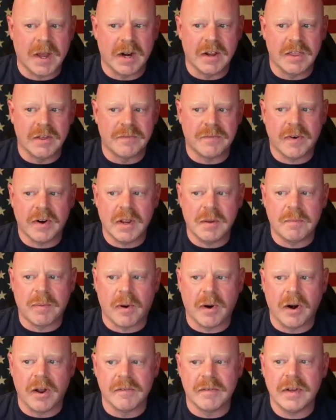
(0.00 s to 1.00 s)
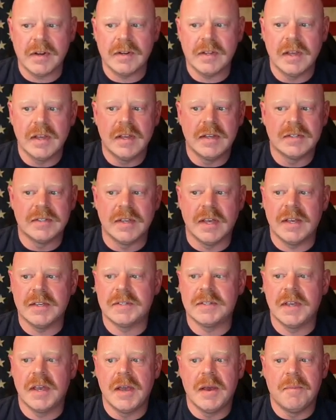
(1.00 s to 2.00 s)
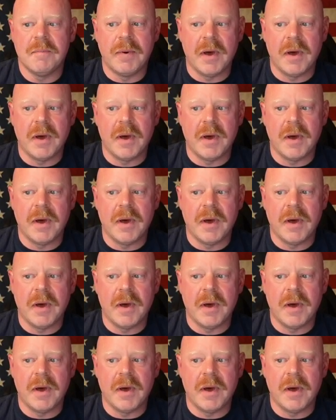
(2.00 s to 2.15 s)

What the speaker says: kind of the funny part of it. It says,